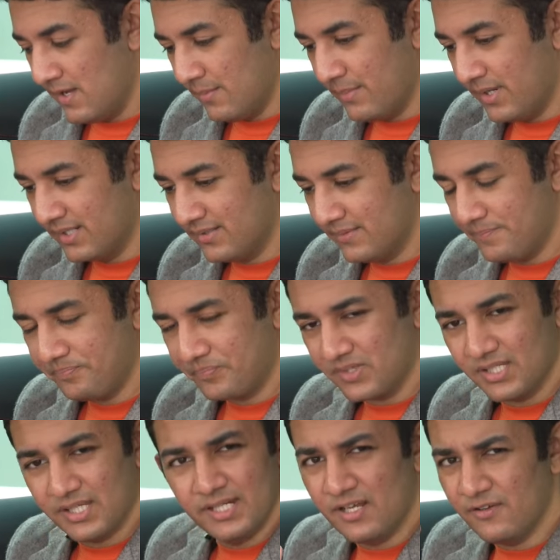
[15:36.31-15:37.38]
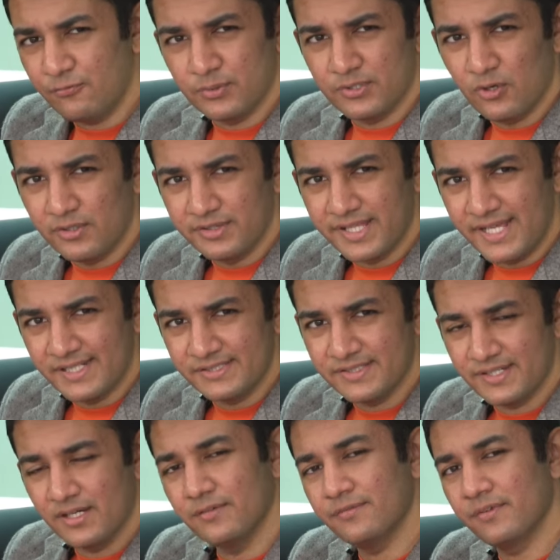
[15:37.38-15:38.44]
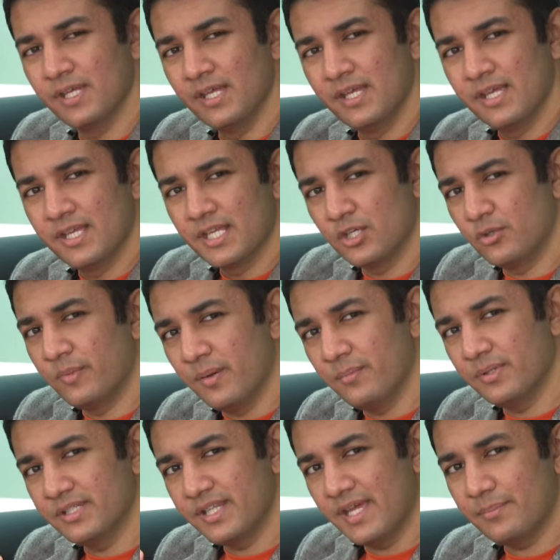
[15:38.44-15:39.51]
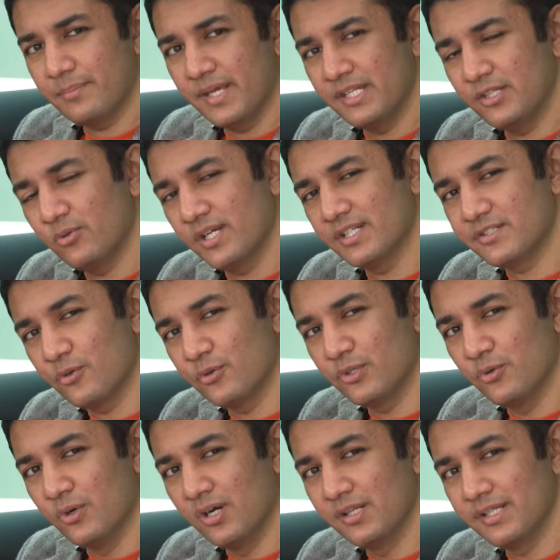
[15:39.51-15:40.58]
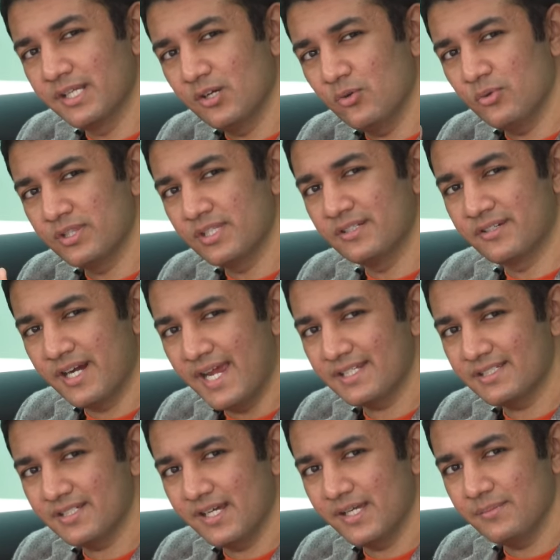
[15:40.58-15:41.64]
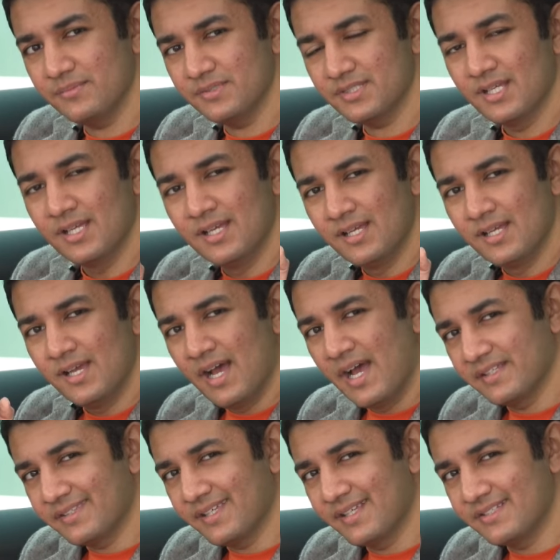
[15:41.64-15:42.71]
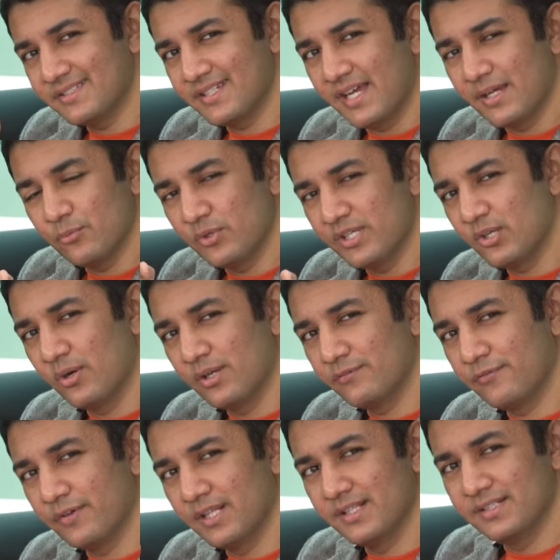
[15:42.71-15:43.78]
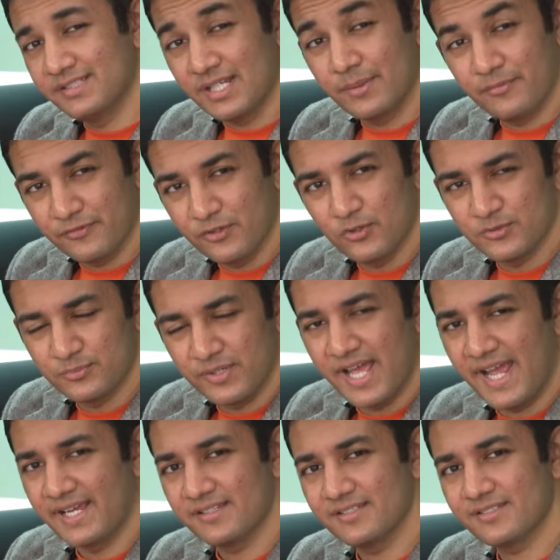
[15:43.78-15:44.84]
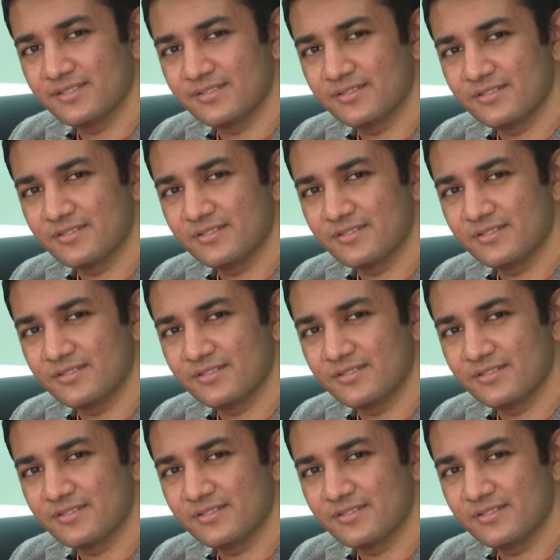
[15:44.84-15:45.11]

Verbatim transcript: But enough with all that stuff. You remember that menu I showed you earlier with the drag times? I think it's time we go and fill in some of those blanks.